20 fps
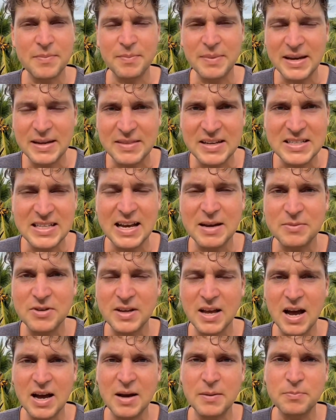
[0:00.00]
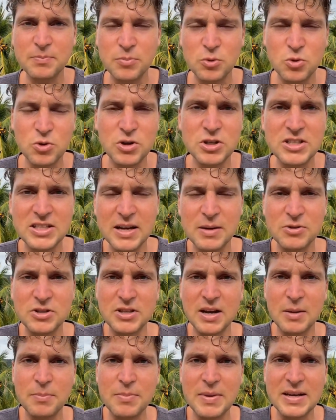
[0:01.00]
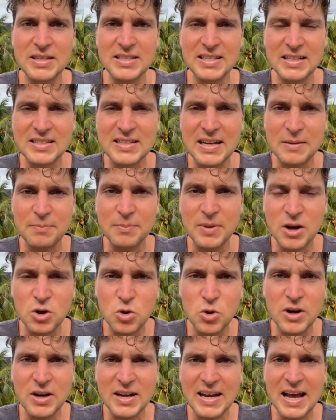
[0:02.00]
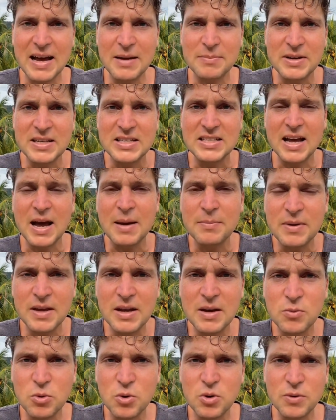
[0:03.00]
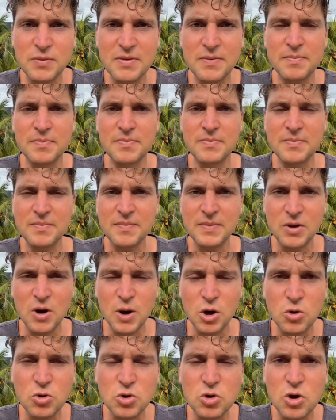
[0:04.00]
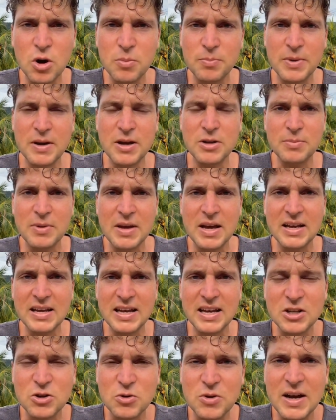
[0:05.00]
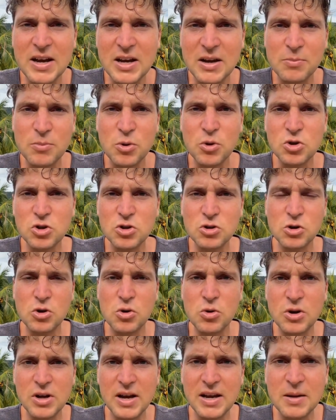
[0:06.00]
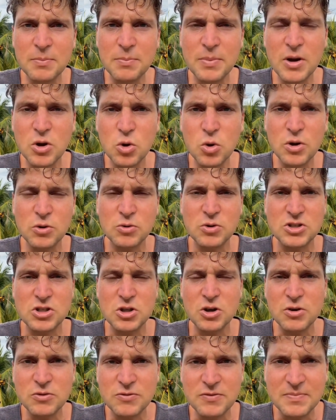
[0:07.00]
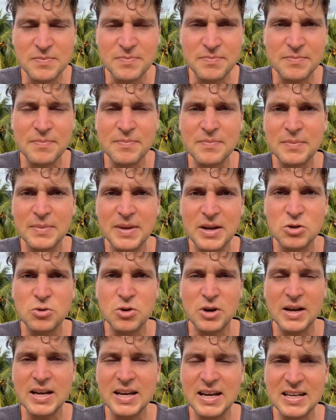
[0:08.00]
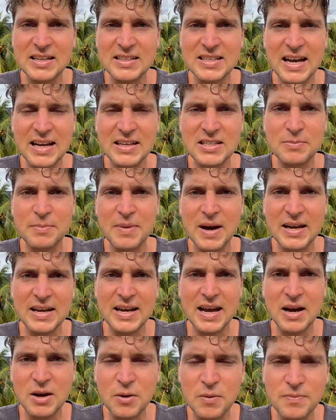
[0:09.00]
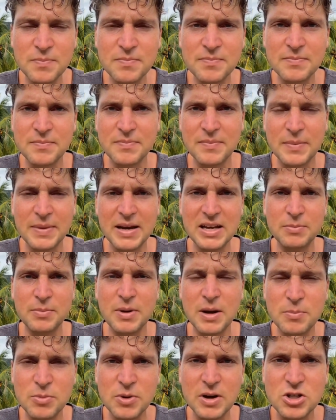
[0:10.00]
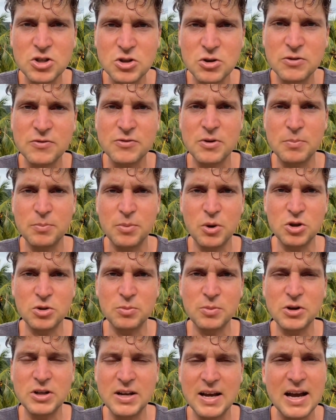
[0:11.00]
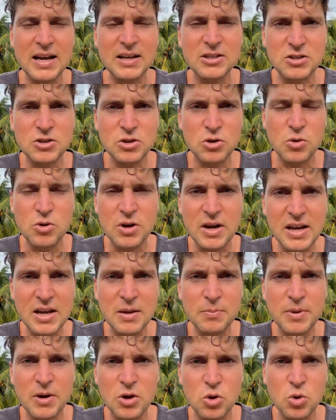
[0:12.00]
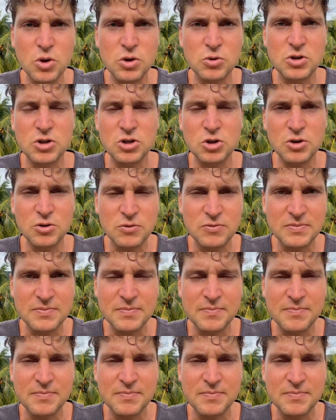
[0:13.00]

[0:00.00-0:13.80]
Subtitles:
At the same time, Putin steps up and says that Bitcoin can't be stopped anymore. Donald Trump is being indirectly pushed to create a Bitcoin reserve. He's really in a tight spot now. He's being pressured from multiple sides to create a Bitcoin reserve.